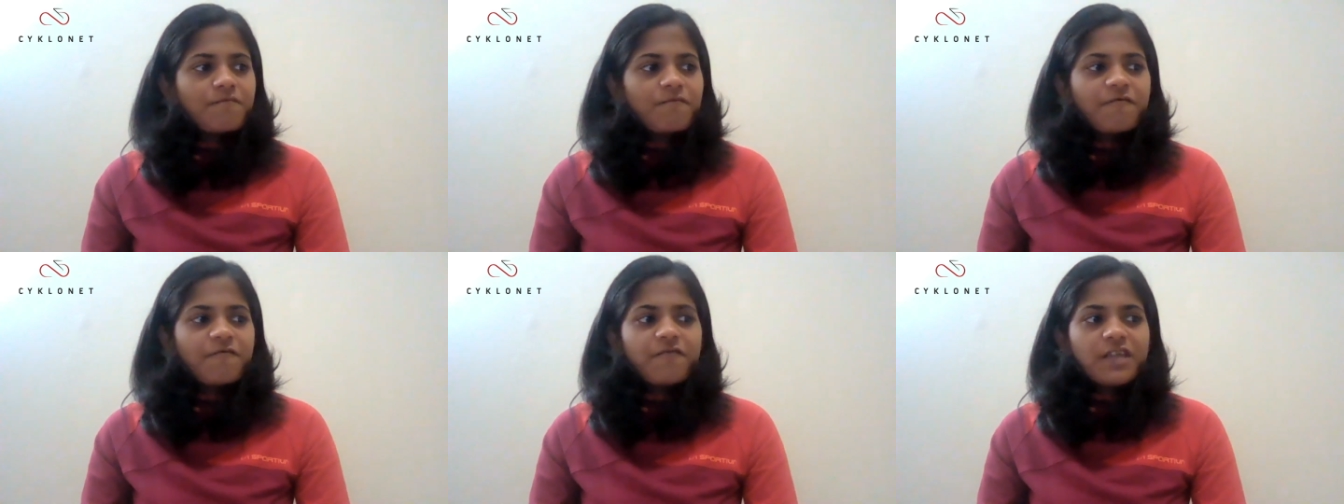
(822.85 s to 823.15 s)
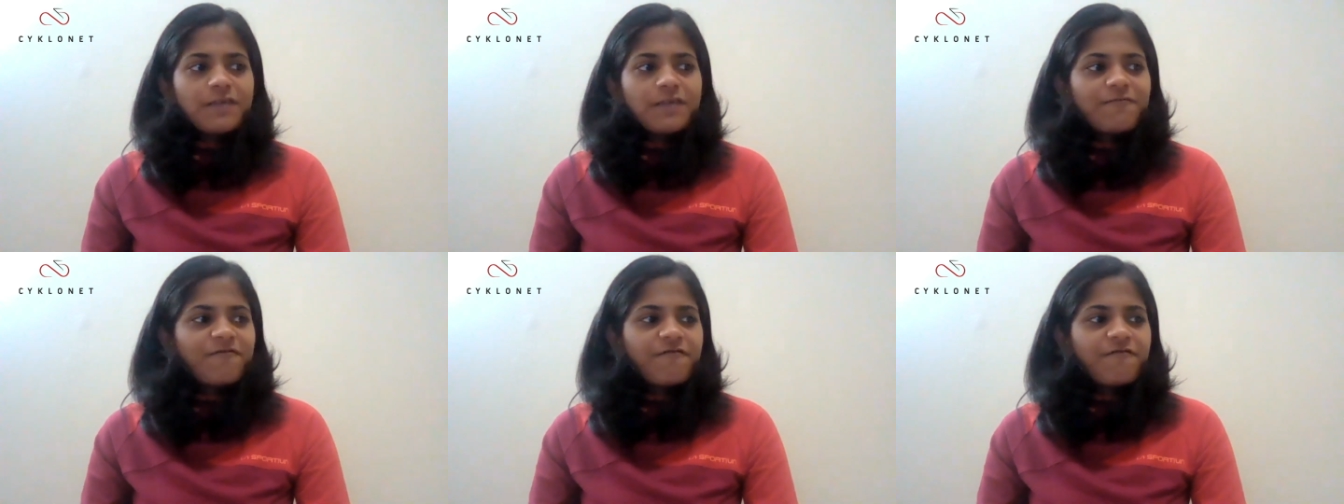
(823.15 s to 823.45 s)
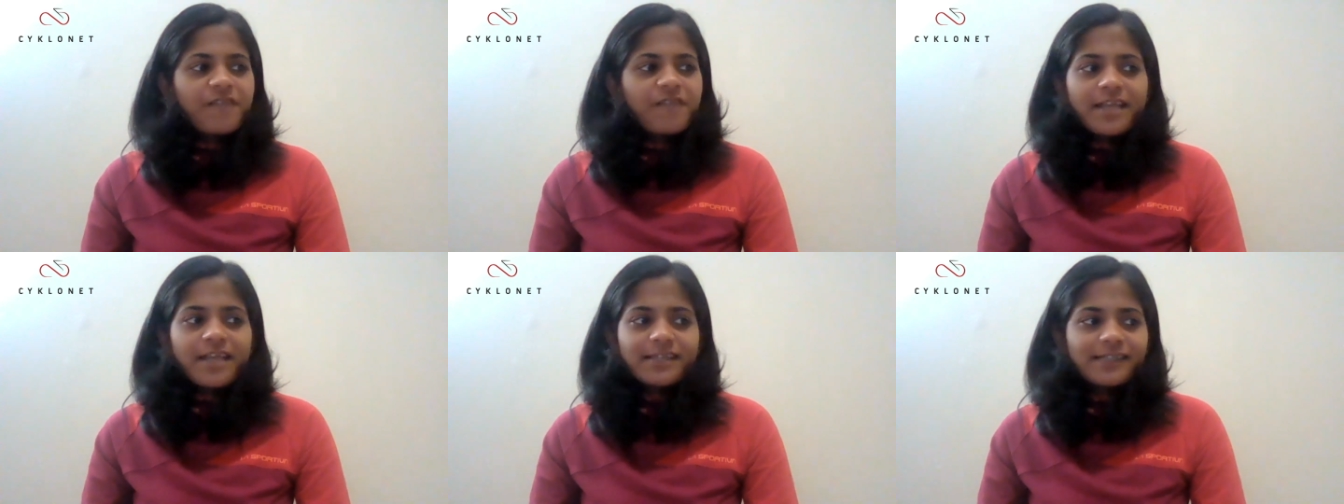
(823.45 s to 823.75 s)
we
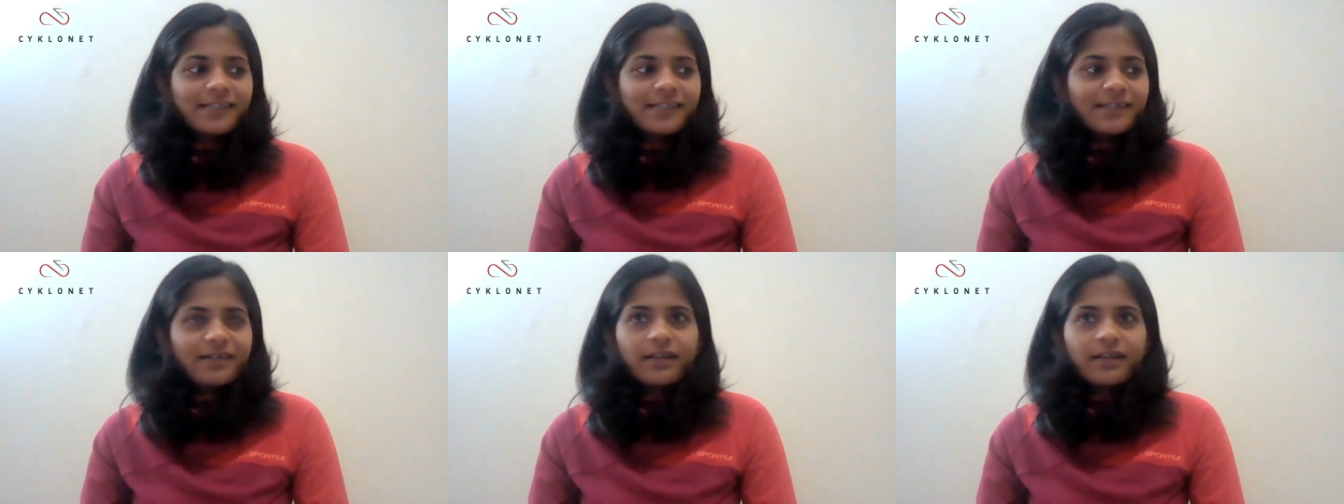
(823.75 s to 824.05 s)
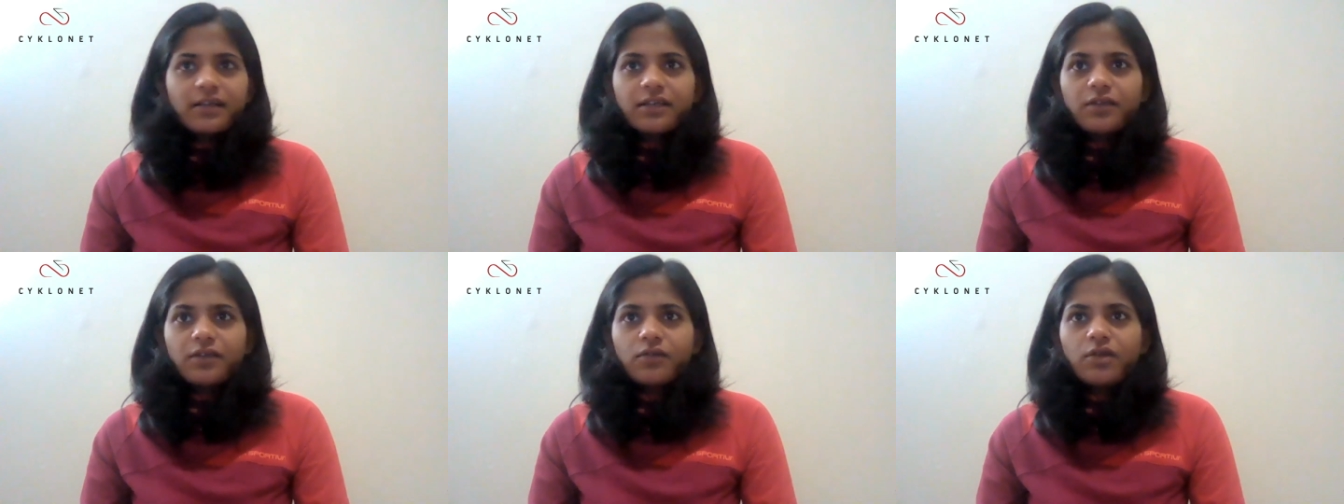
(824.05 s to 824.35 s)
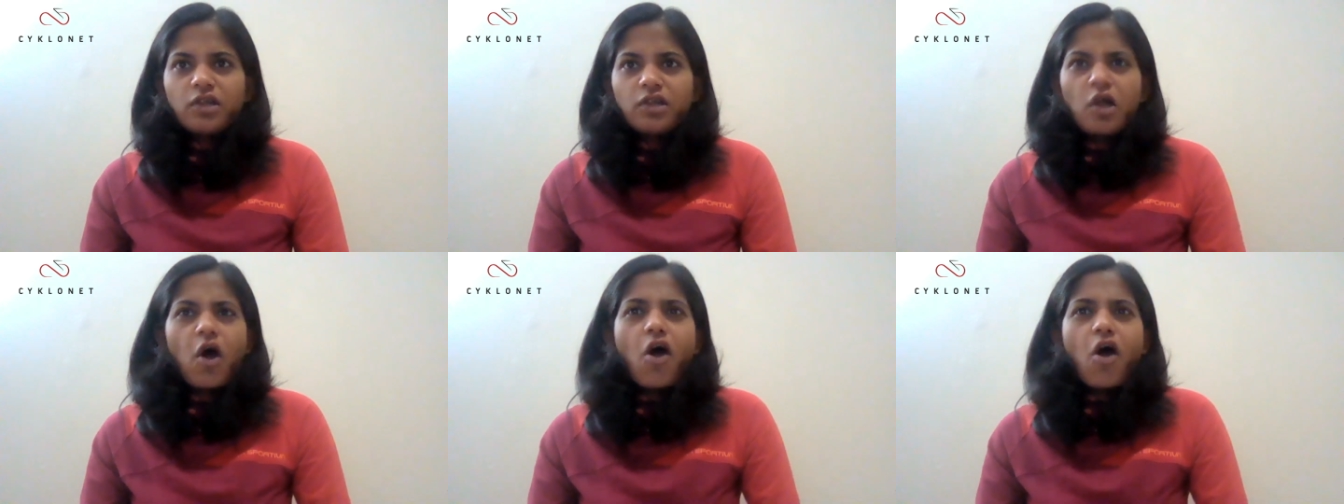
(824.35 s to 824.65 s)
faced
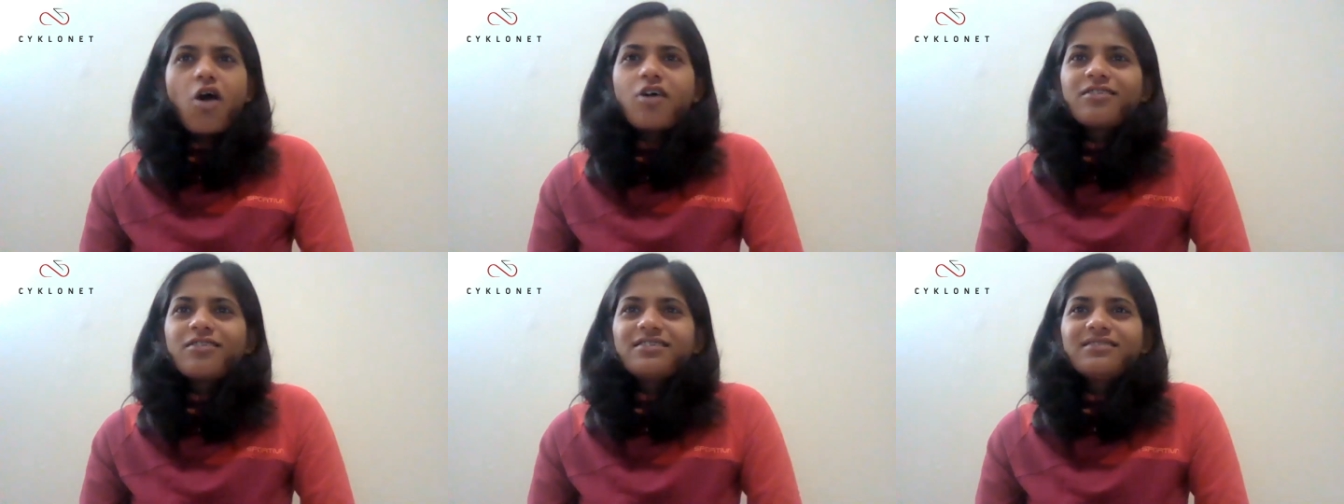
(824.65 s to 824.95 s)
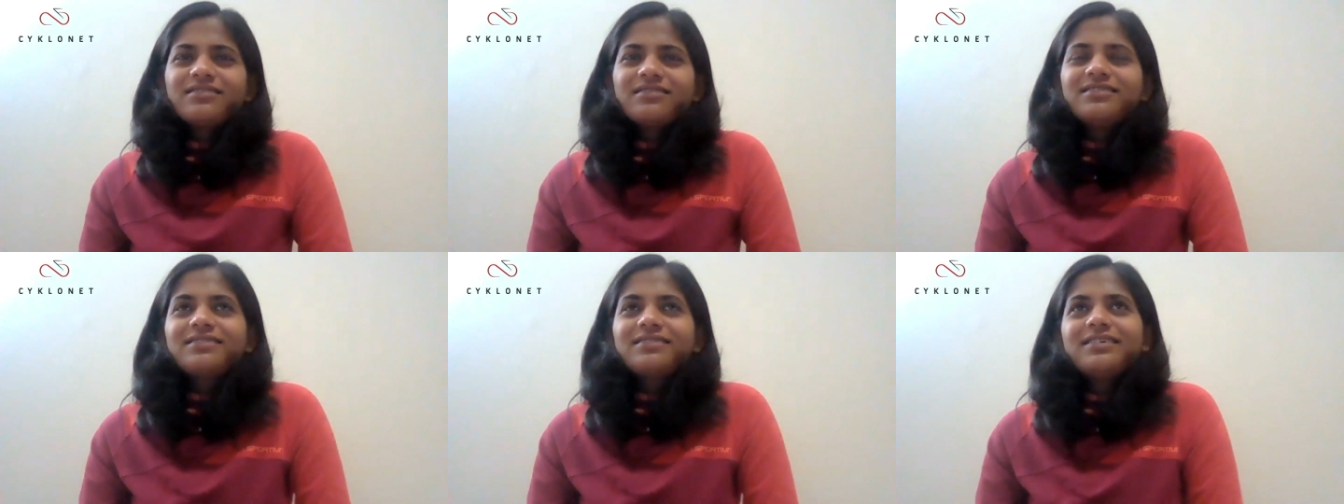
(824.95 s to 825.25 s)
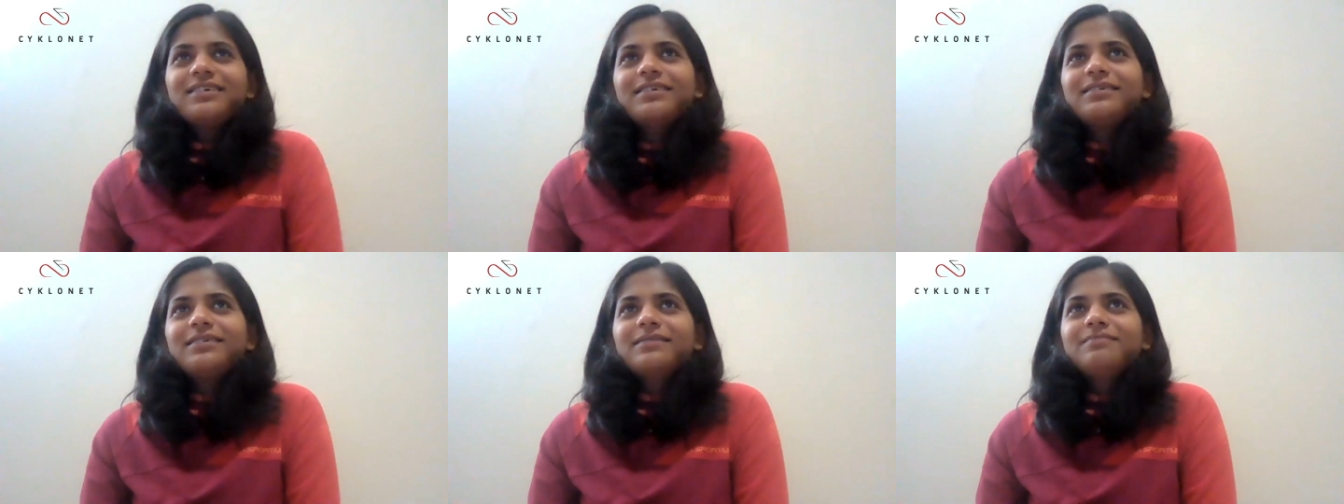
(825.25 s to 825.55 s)
long
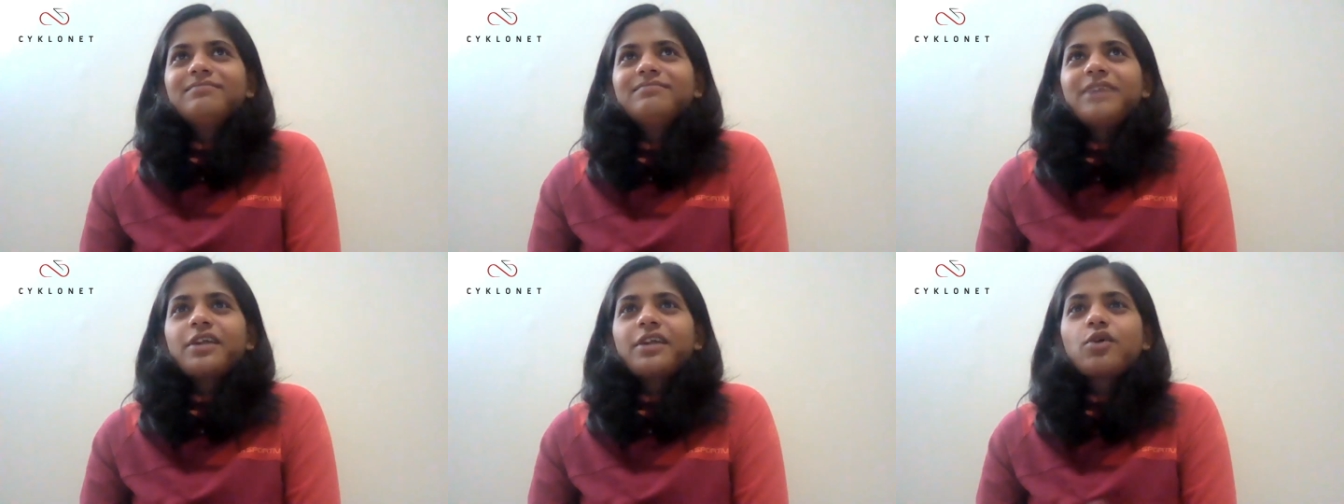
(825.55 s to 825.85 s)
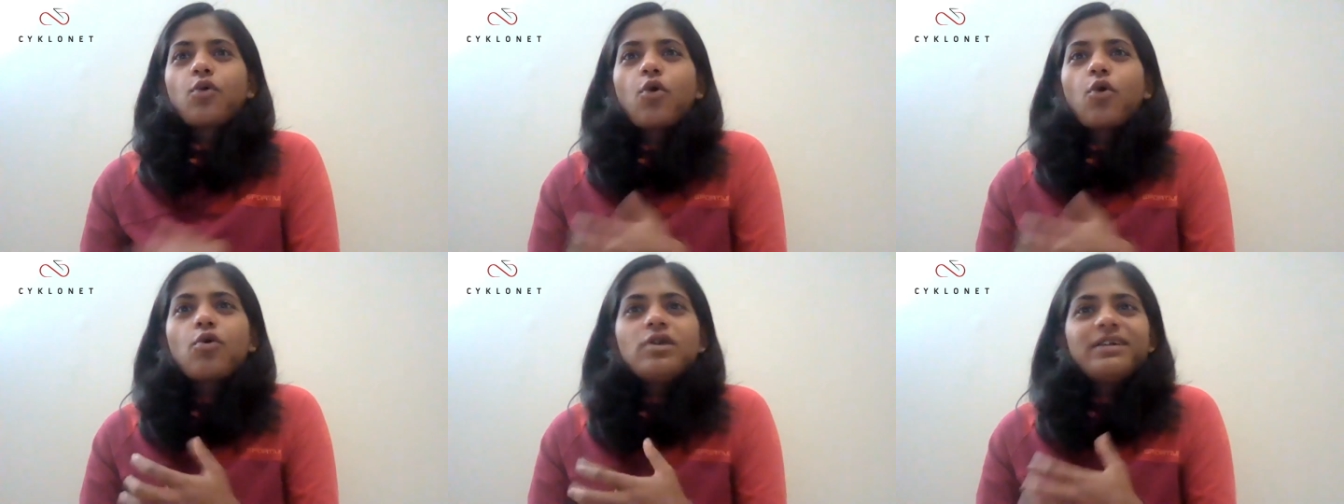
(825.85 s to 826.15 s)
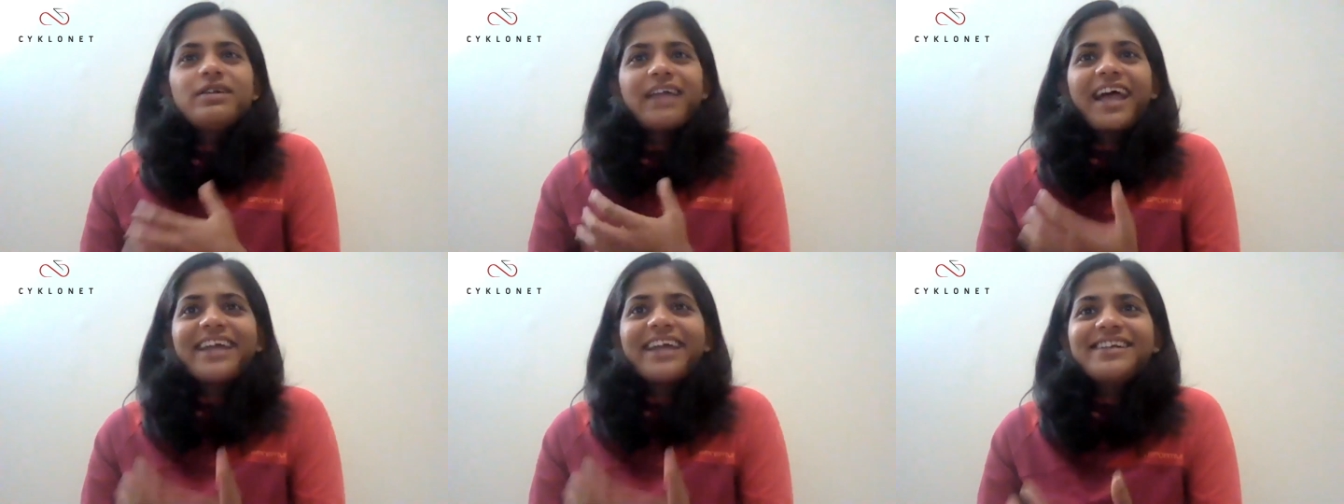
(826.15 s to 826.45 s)
and
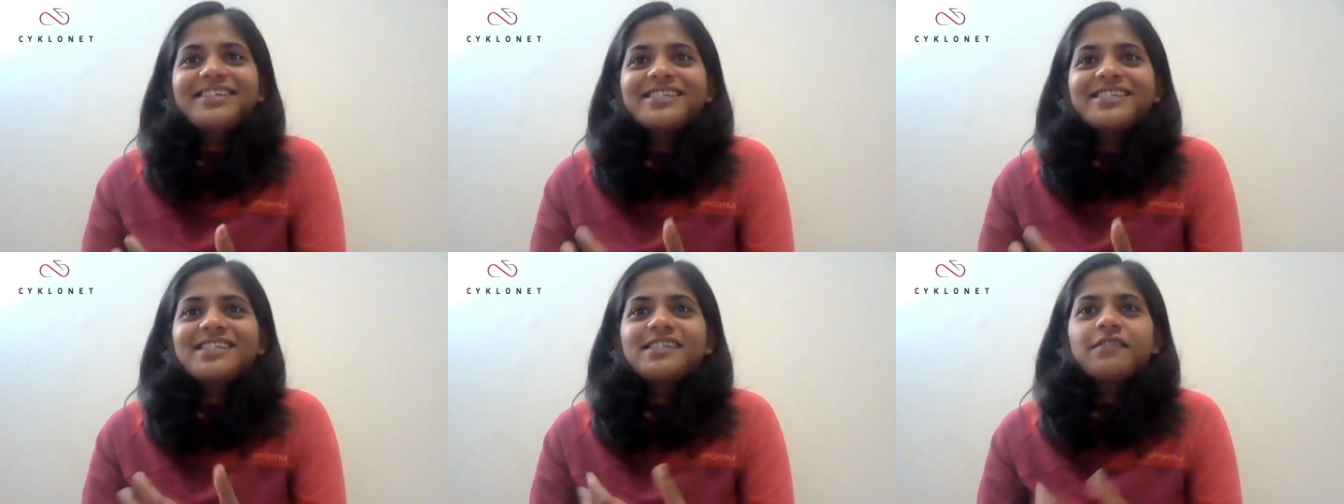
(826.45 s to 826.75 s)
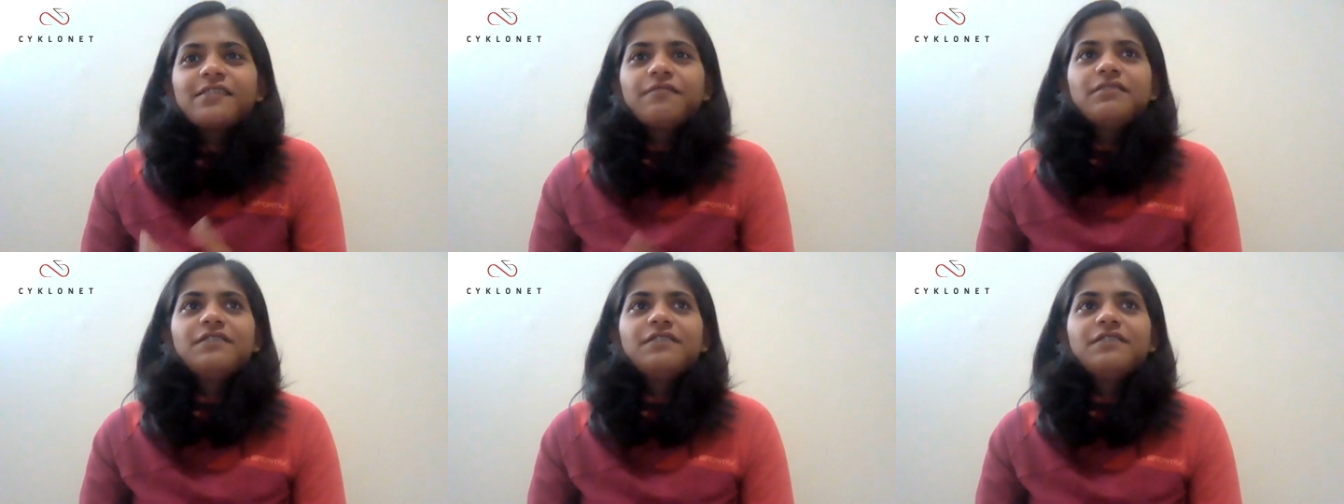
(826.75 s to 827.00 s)
cold nights. We